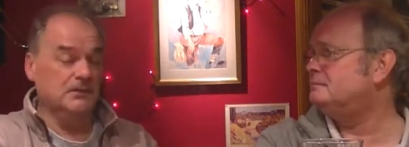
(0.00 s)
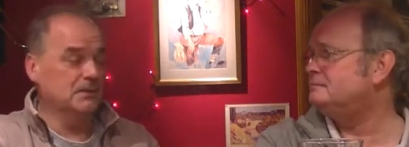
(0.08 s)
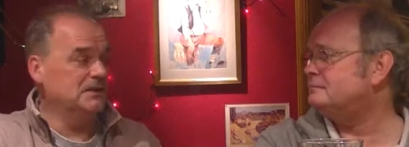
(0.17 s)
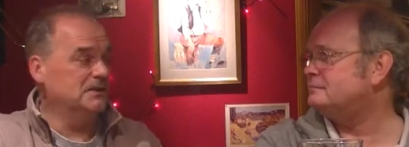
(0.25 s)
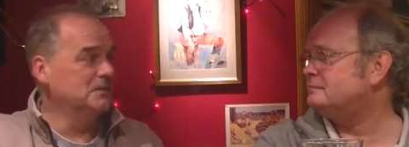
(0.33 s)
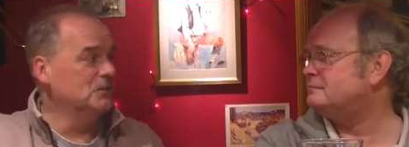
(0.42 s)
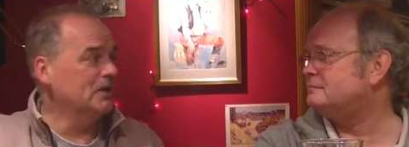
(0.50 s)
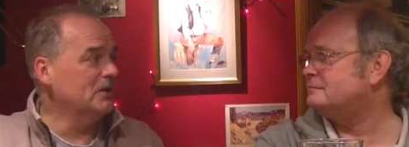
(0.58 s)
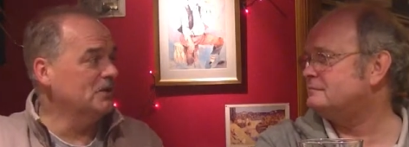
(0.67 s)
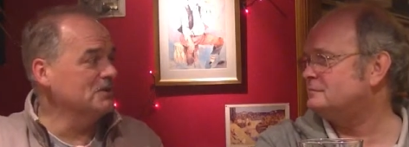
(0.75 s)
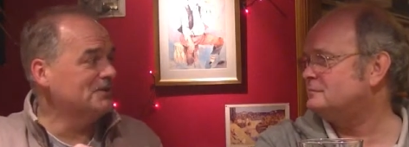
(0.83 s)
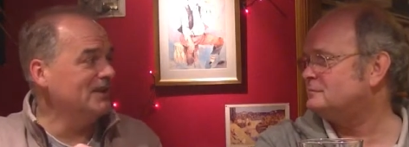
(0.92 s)
Speaker 1: you want to smoke your own
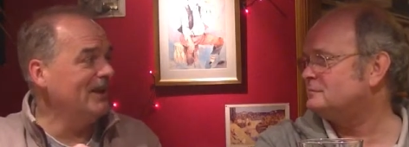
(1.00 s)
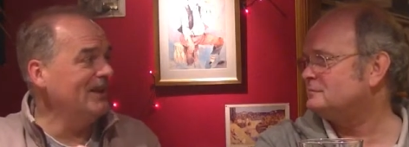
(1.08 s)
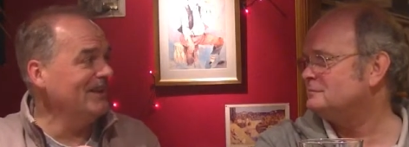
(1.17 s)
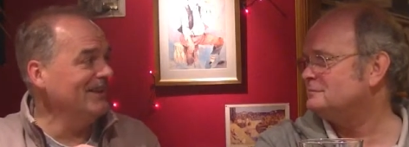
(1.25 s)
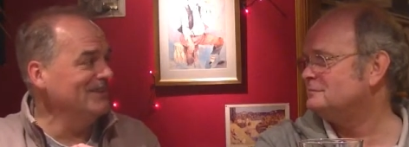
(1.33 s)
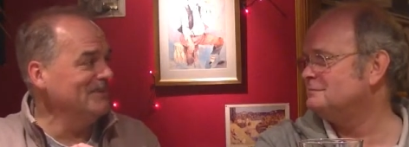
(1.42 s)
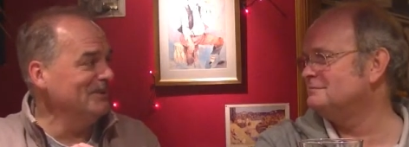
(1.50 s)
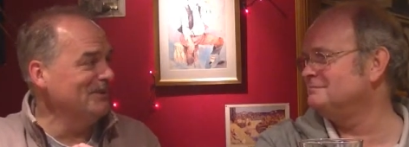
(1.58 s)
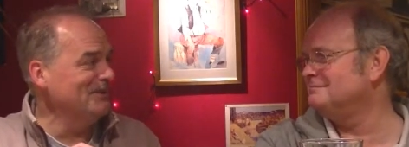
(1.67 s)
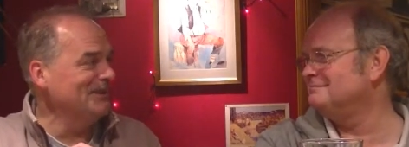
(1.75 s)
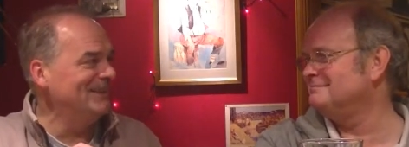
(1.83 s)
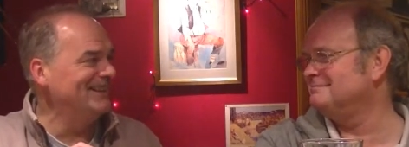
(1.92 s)
cigar again
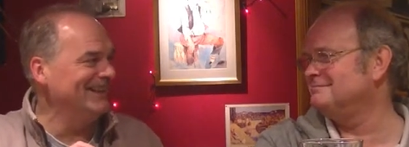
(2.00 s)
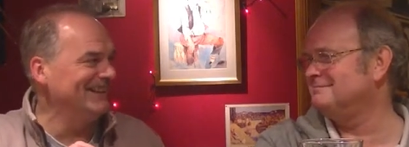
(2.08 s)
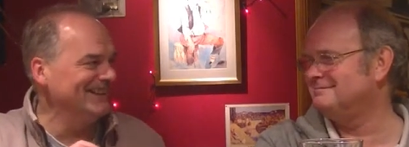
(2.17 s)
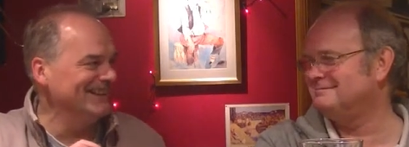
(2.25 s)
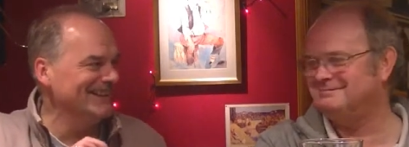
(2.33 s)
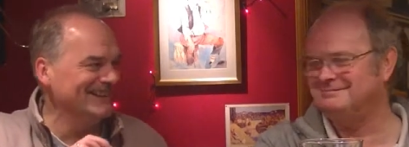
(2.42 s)
tomorrow.